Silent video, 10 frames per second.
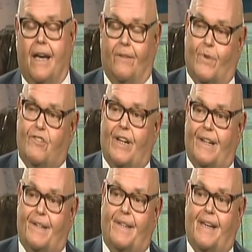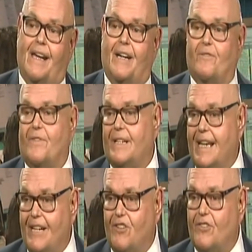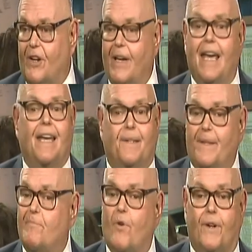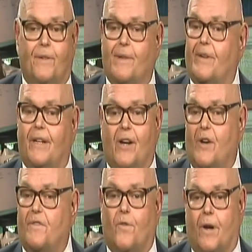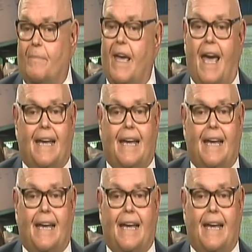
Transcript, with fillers: what shall I say, confrontational, his supporters are going to go for him.